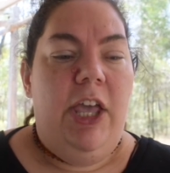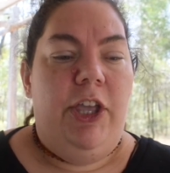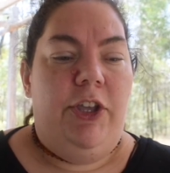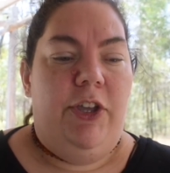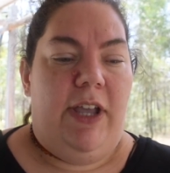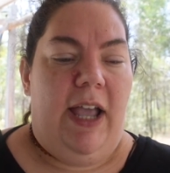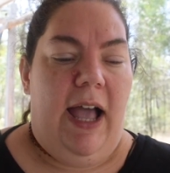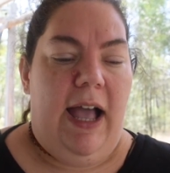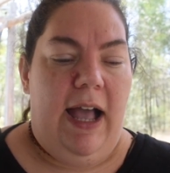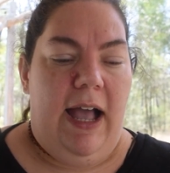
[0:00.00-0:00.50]

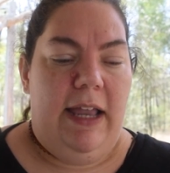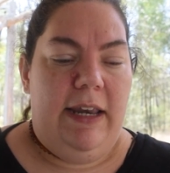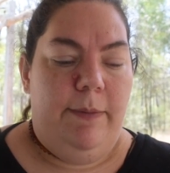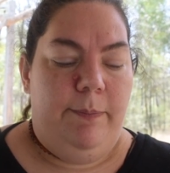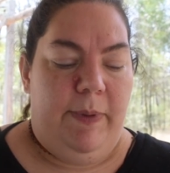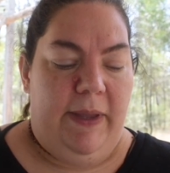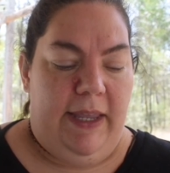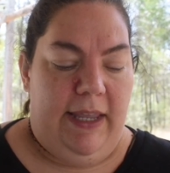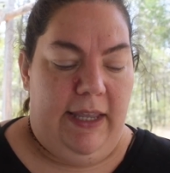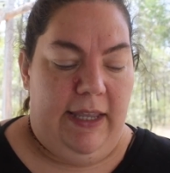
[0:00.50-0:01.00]
You
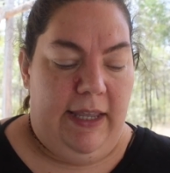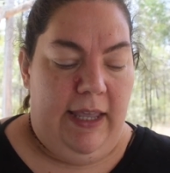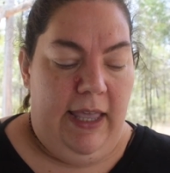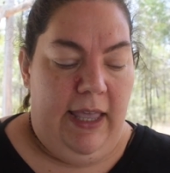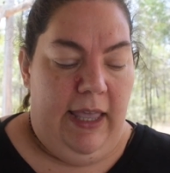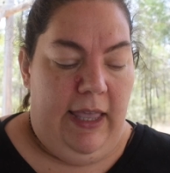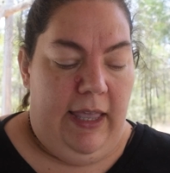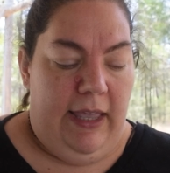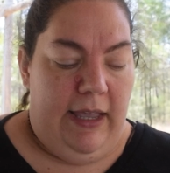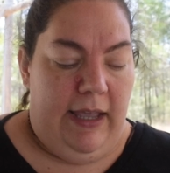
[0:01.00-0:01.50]
can't be
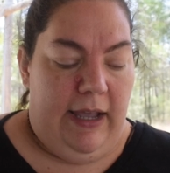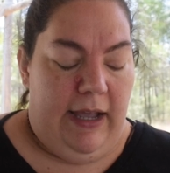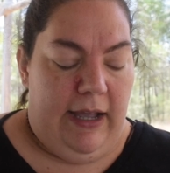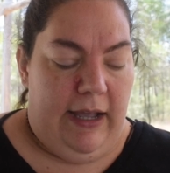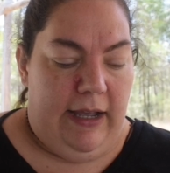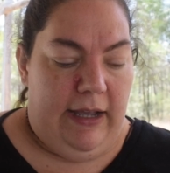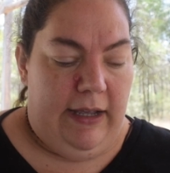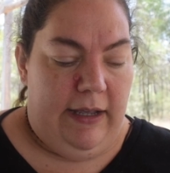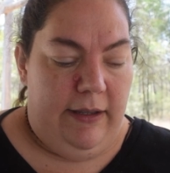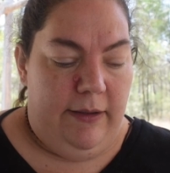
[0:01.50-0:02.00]

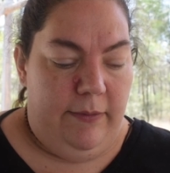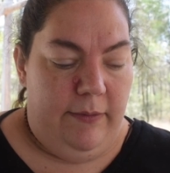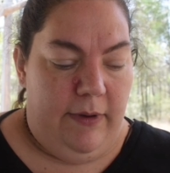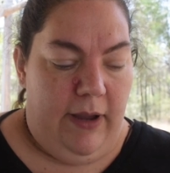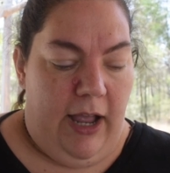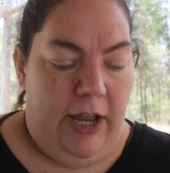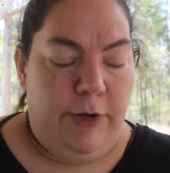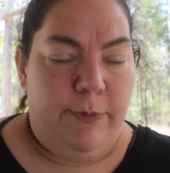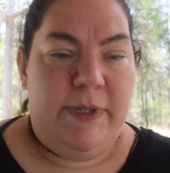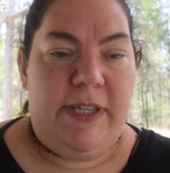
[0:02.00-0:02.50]

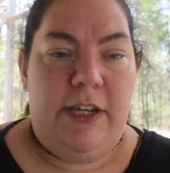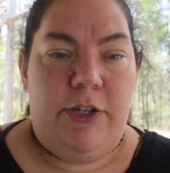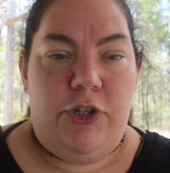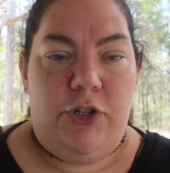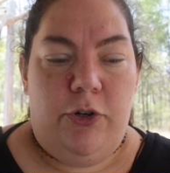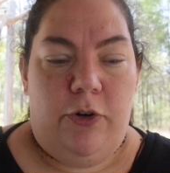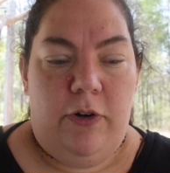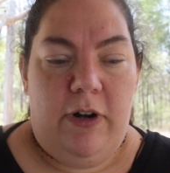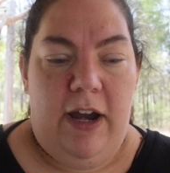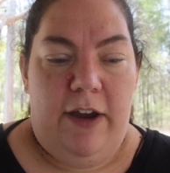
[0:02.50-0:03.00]
100% uh,
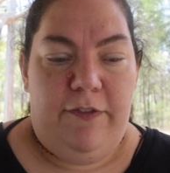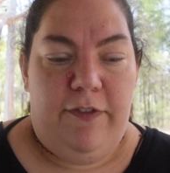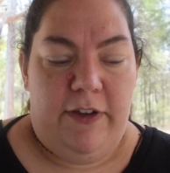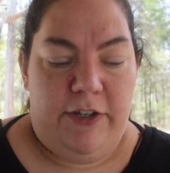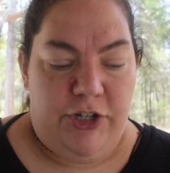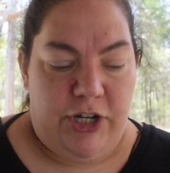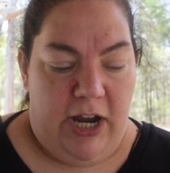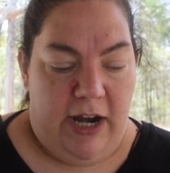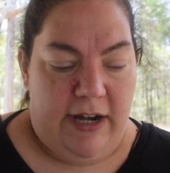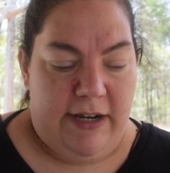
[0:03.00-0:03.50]
sure if a
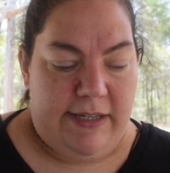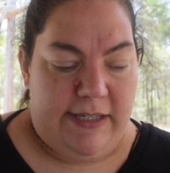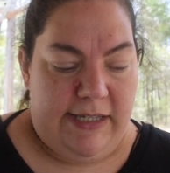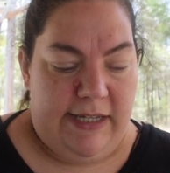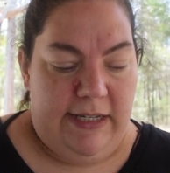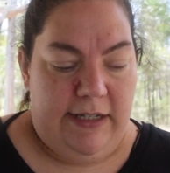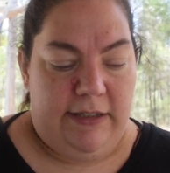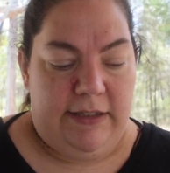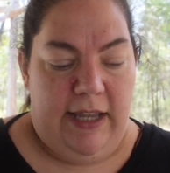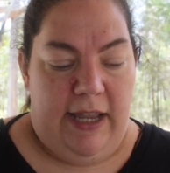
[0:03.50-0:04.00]
jar has
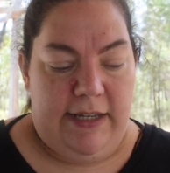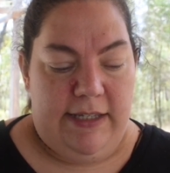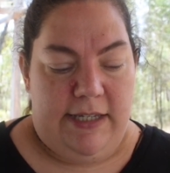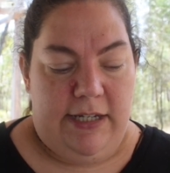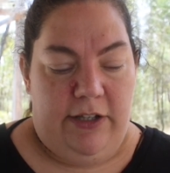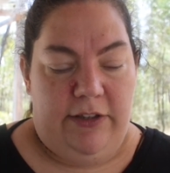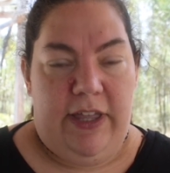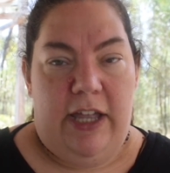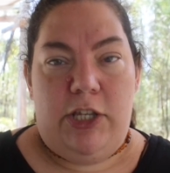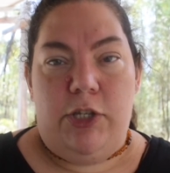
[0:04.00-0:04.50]
sealed
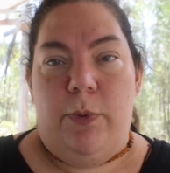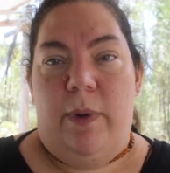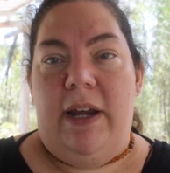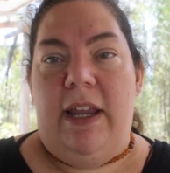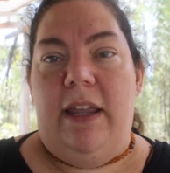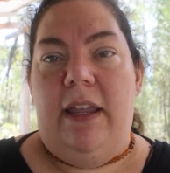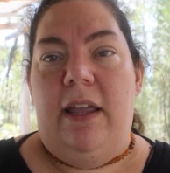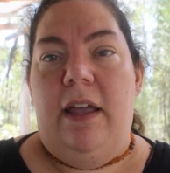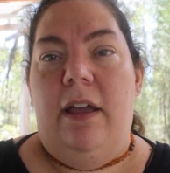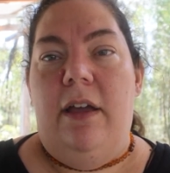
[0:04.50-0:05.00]
until that
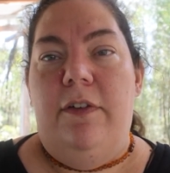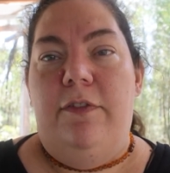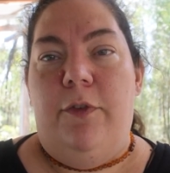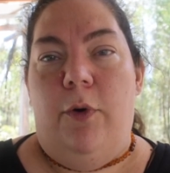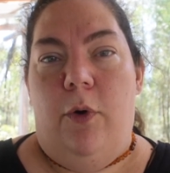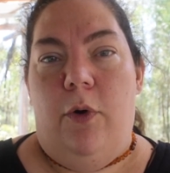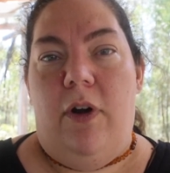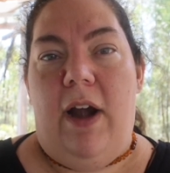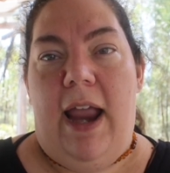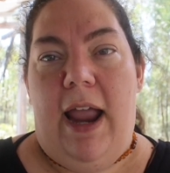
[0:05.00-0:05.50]

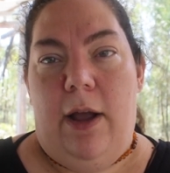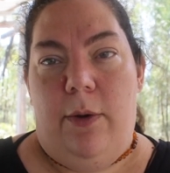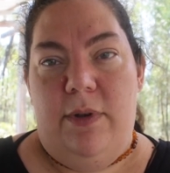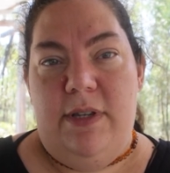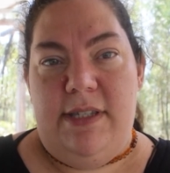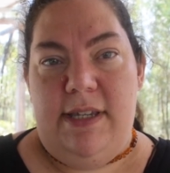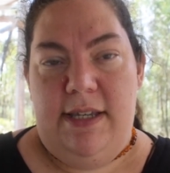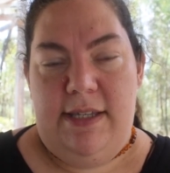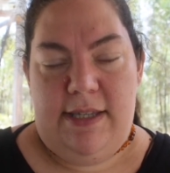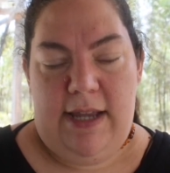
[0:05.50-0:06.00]
24
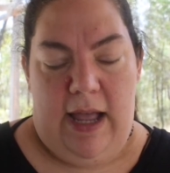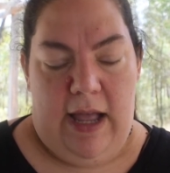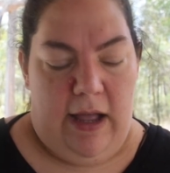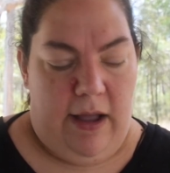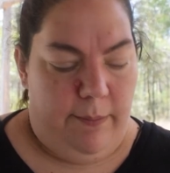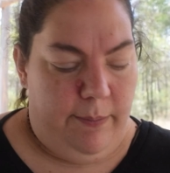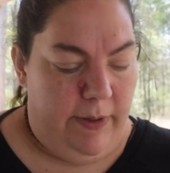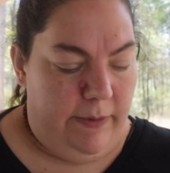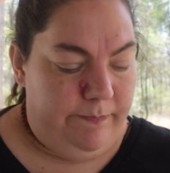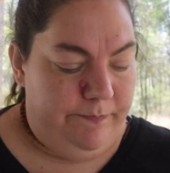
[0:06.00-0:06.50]
hours is
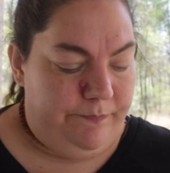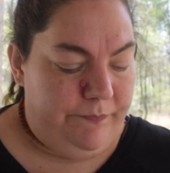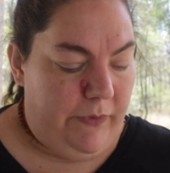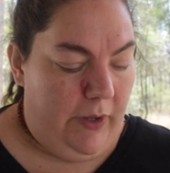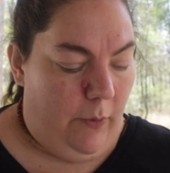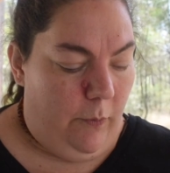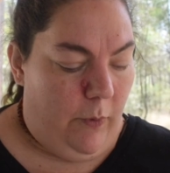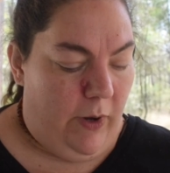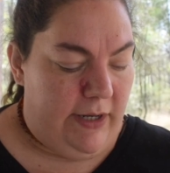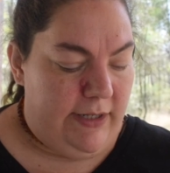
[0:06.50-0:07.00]
up
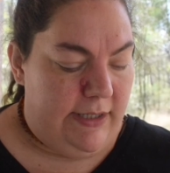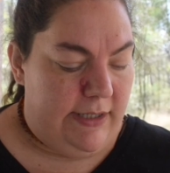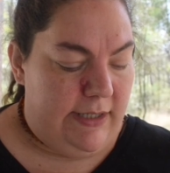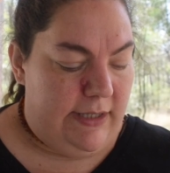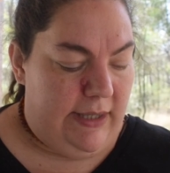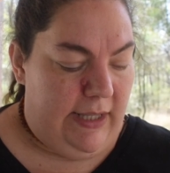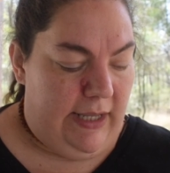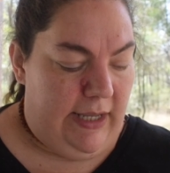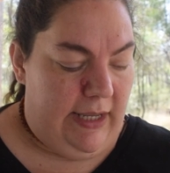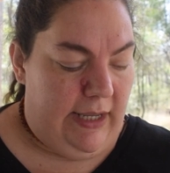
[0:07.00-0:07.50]
once
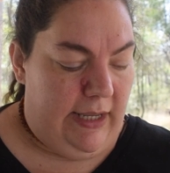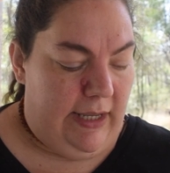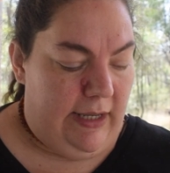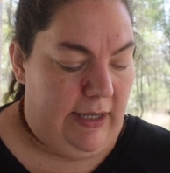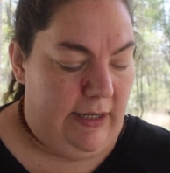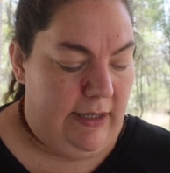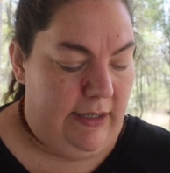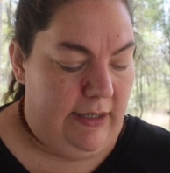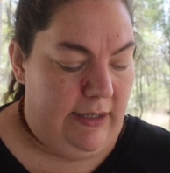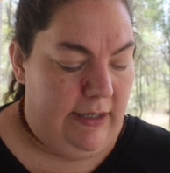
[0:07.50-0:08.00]

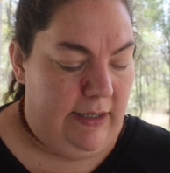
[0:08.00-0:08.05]
the